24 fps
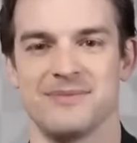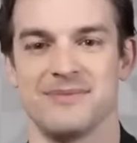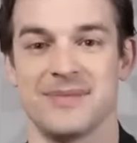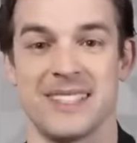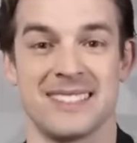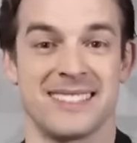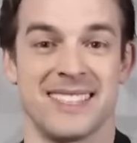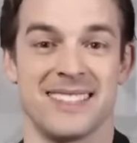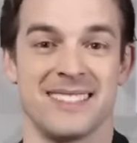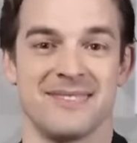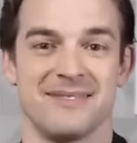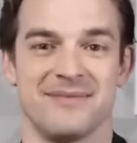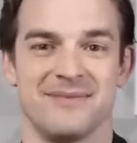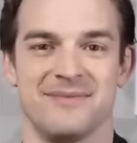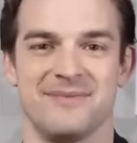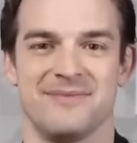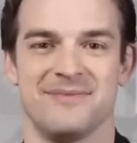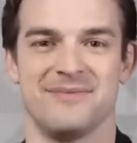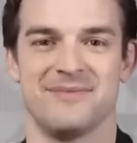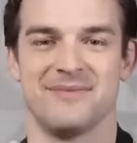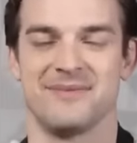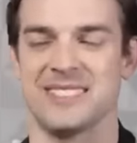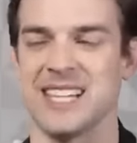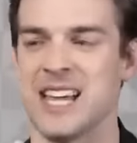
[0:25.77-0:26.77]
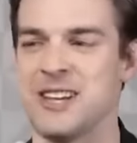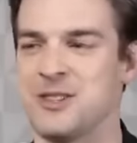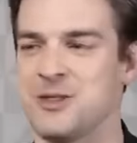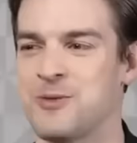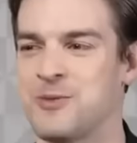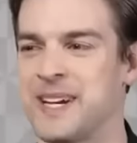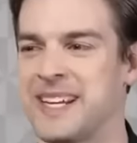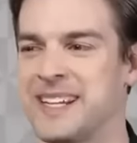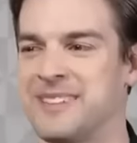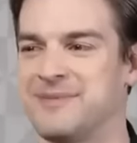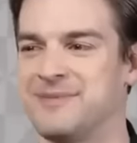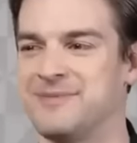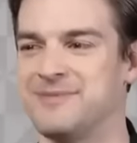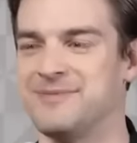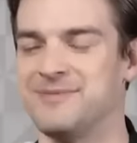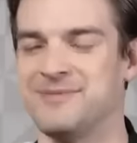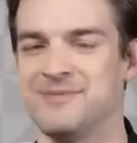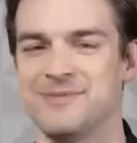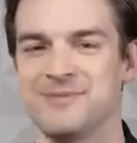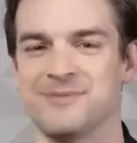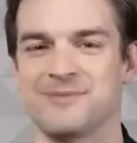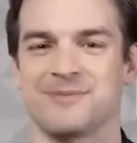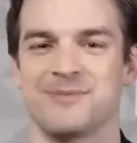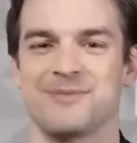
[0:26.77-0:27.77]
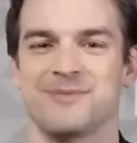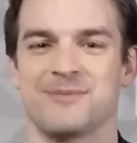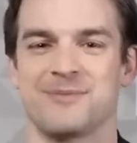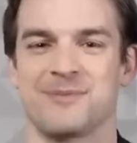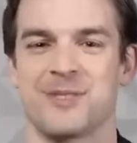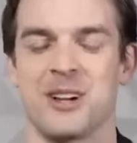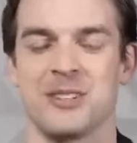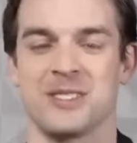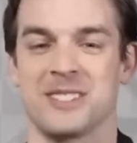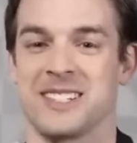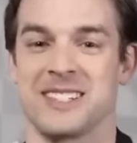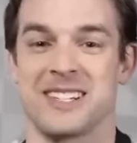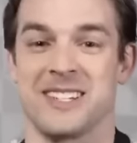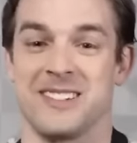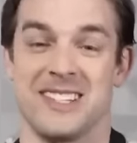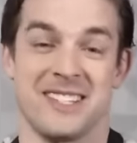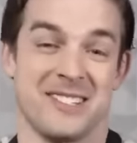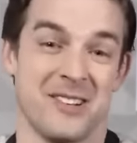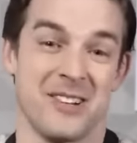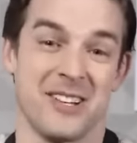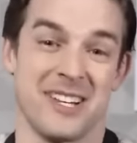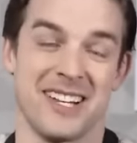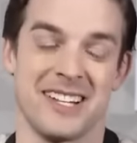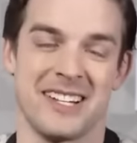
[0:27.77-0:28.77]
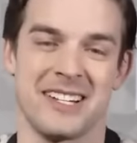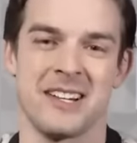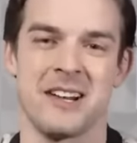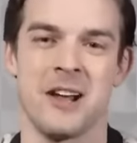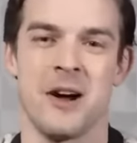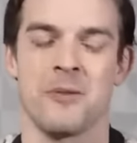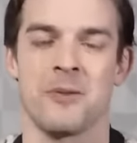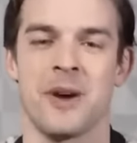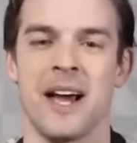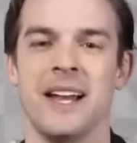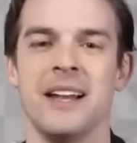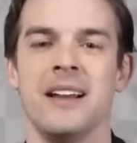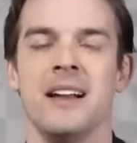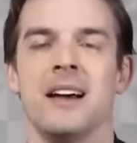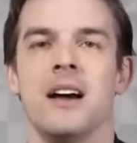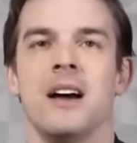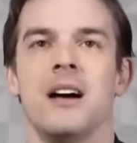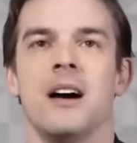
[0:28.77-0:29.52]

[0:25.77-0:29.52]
That's it. Send tweet. We're all done here. That's all you need to know, right?